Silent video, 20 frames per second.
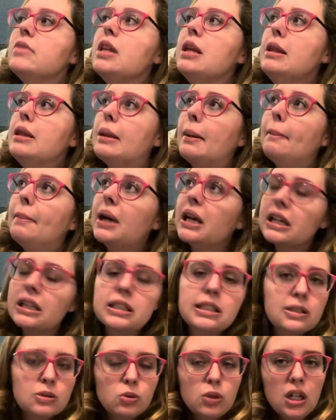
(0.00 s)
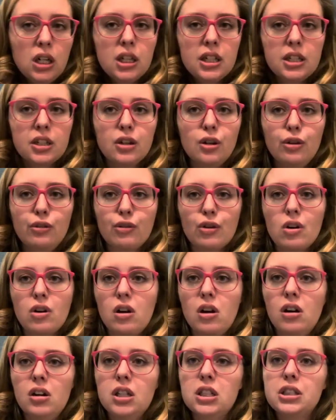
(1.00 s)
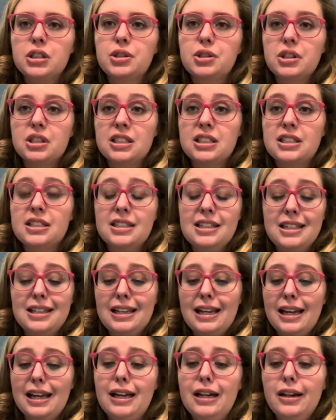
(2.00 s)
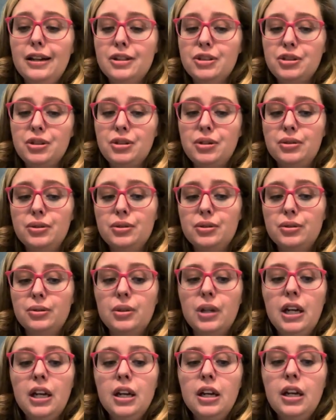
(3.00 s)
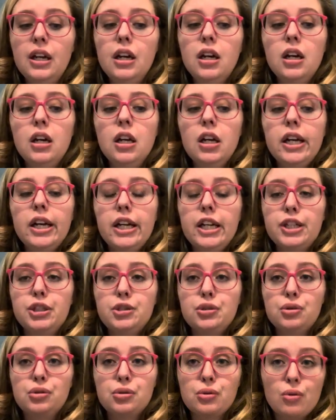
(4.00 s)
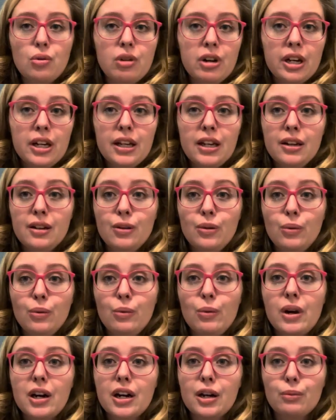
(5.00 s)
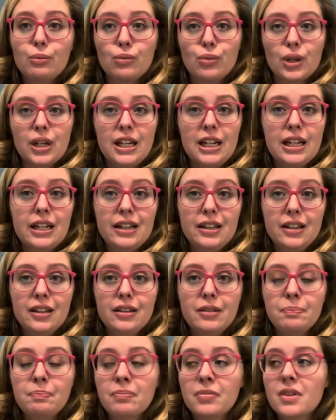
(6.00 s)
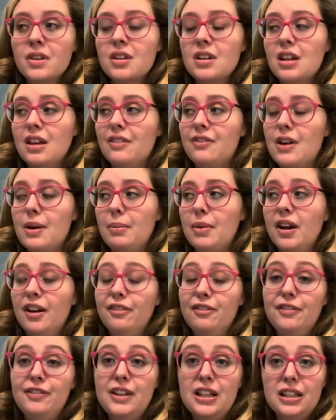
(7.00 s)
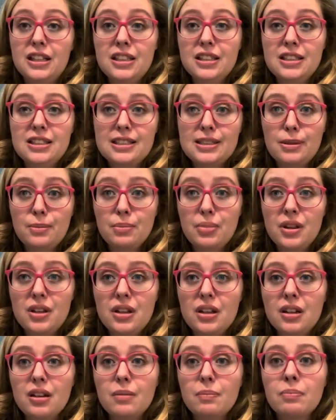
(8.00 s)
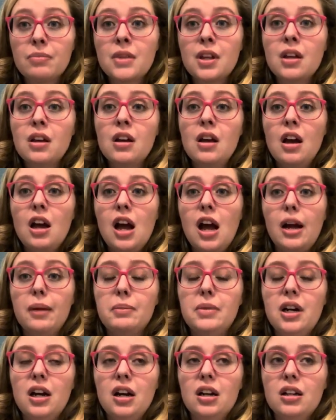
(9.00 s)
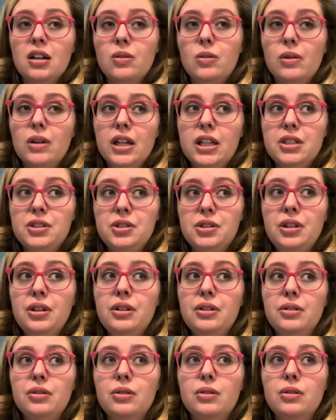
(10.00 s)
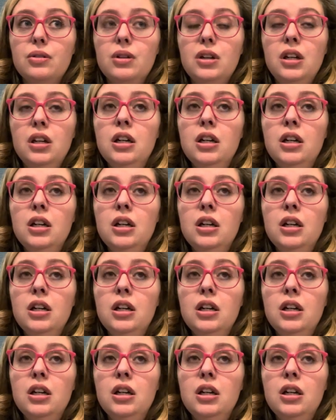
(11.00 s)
the biggest one overall is just again to enjoy what I'm reading. If I'm not feeling something, I'm not going to